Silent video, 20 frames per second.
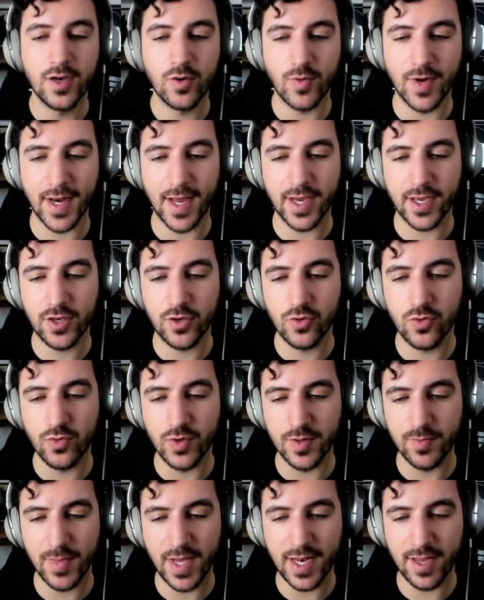When I Q
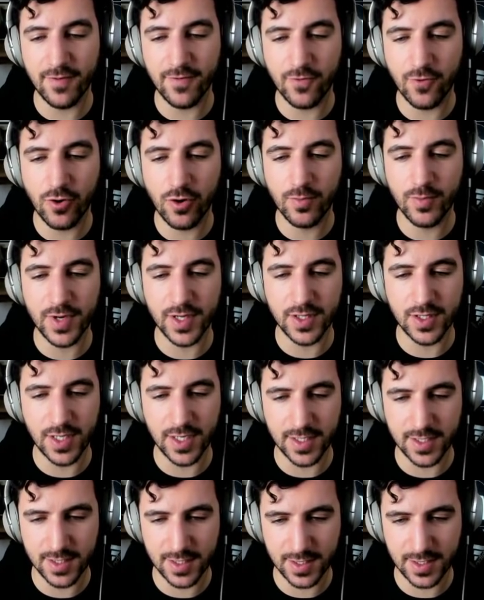with melee form, it
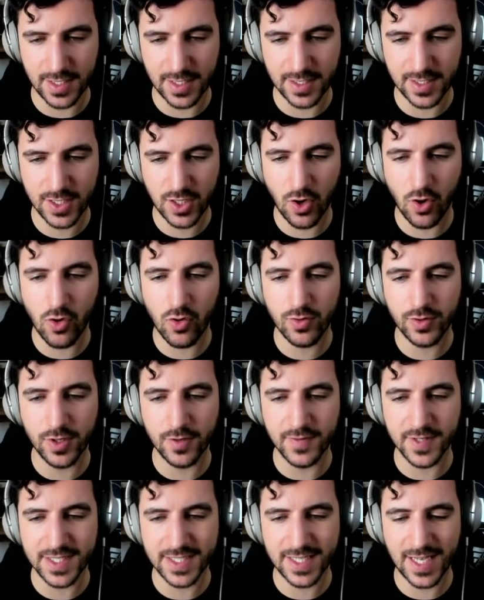does this cone
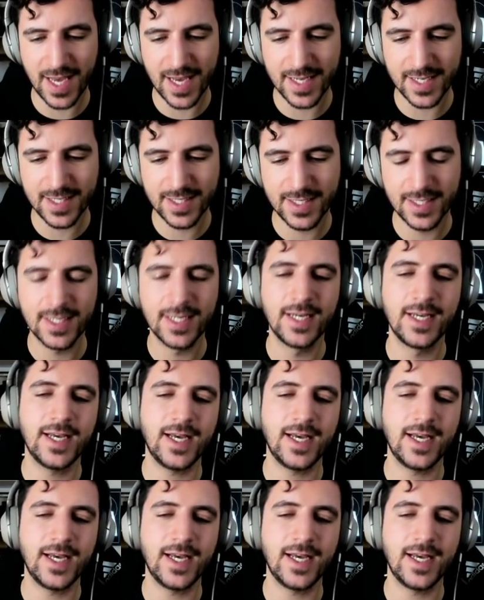of a slice.